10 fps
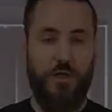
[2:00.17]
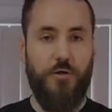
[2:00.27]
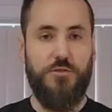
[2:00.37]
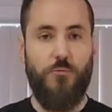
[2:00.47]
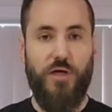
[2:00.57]
we're
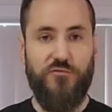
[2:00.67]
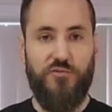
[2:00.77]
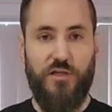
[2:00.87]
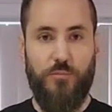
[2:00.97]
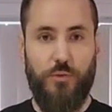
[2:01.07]
going to wait
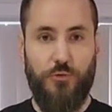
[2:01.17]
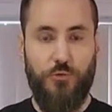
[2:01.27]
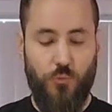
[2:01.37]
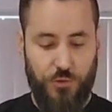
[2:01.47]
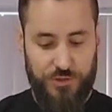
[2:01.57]
for that
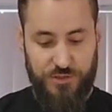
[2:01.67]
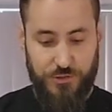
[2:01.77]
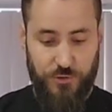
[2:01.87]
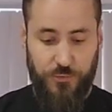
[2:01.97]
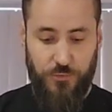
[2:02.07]
bloom water to
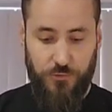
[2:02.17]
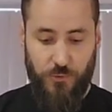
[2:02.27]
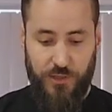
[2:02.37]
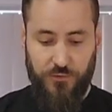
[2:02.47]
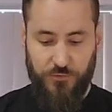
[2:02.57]
drip all the
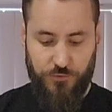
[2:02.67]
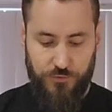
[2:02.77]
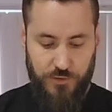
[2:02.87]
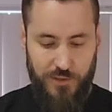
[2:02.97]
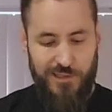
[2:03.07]
way through.